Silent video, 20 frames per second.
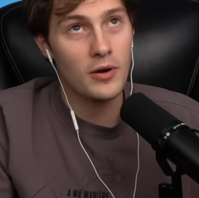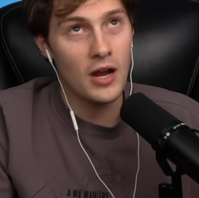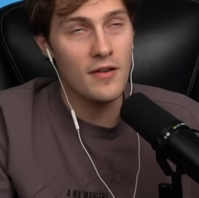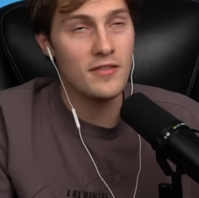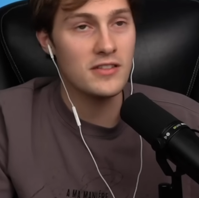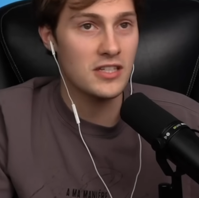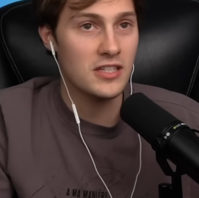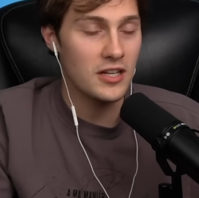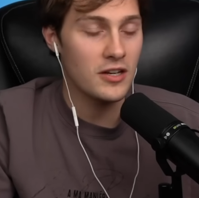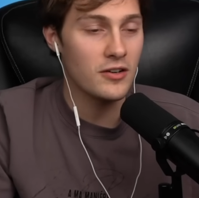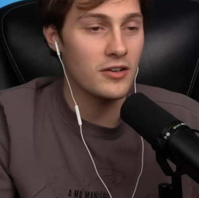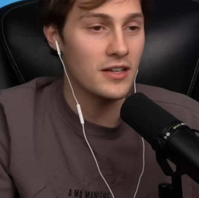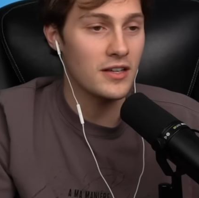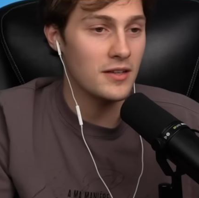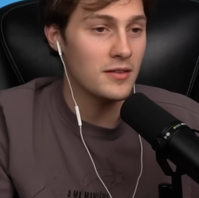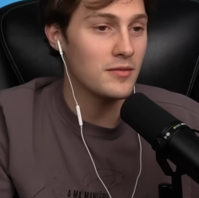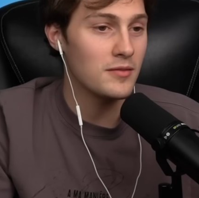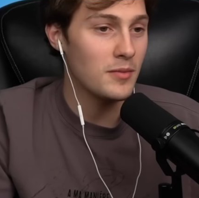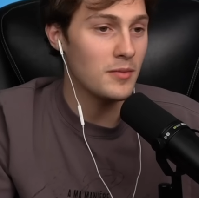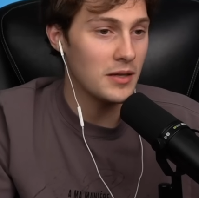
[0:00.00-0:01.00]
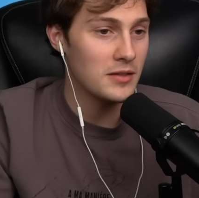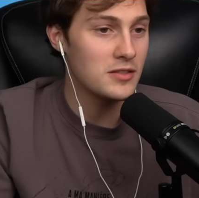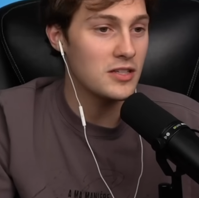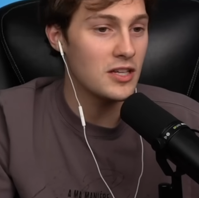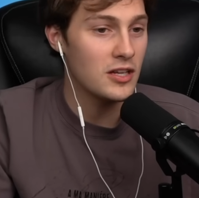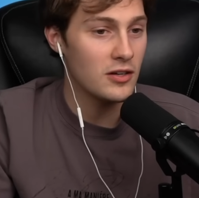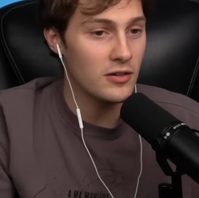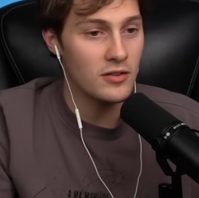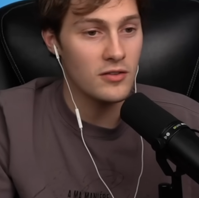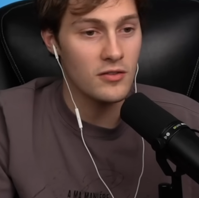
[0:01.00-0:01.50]
private security, but
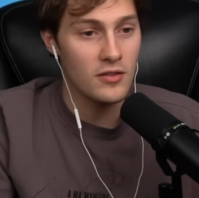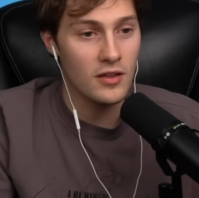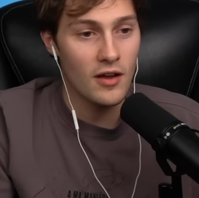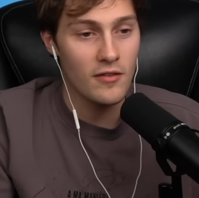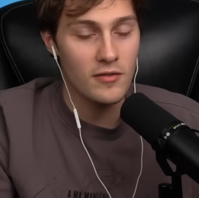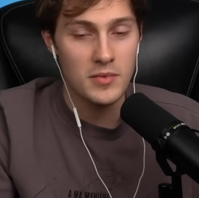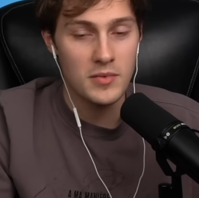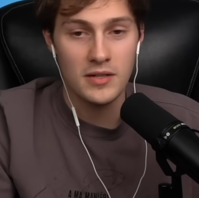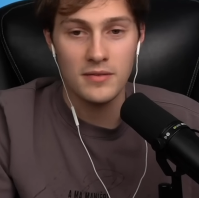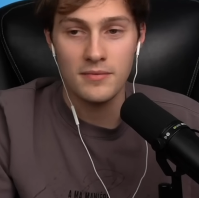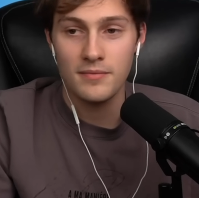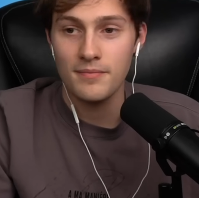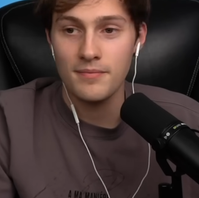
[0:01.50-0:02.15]
security through the government.